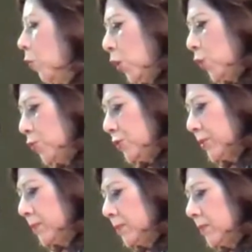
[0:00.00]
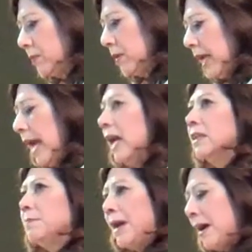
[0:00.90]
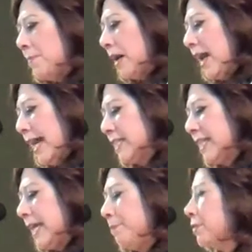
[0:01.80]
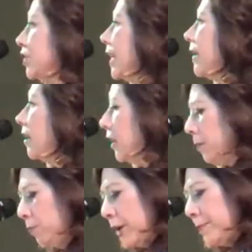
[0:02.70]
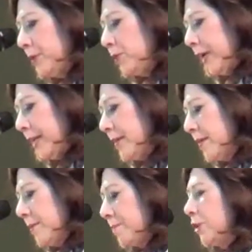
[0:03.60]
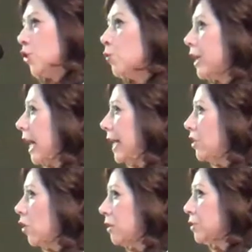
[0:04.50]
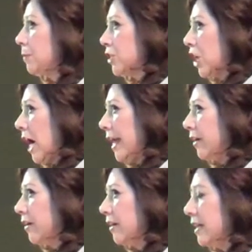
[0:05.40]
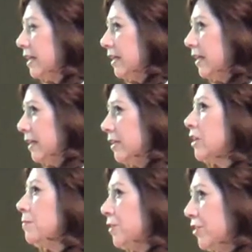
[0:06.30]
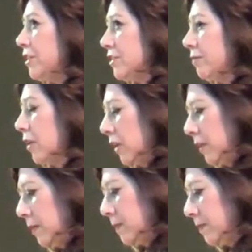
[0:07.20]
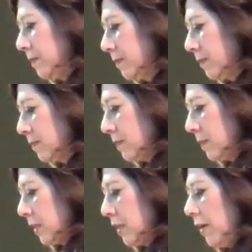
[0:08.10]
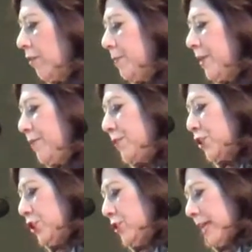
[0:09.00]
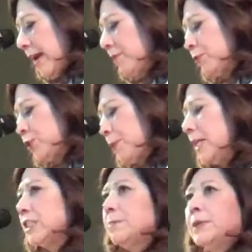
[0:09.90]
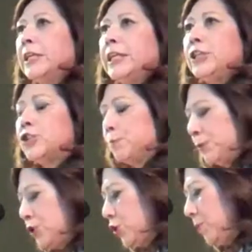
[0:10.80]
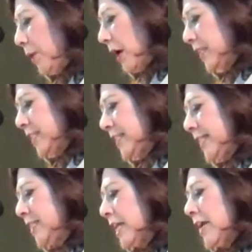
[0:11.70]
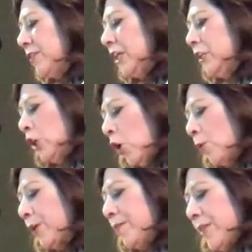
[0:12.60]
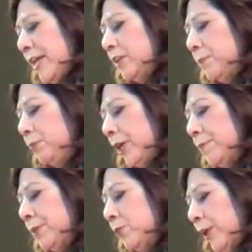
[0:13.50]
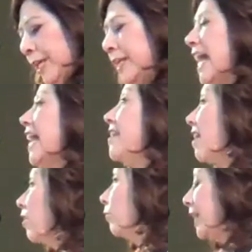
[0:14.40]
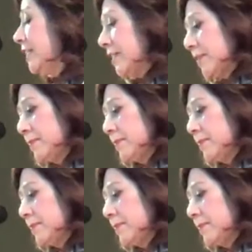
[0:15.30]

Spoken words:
wound. Alabama has an 8% unemployment rate, but you and I know it's much higher in communities of color. Government officials have a responsibility to pursue policies that lower that unemployment rate and not raise it.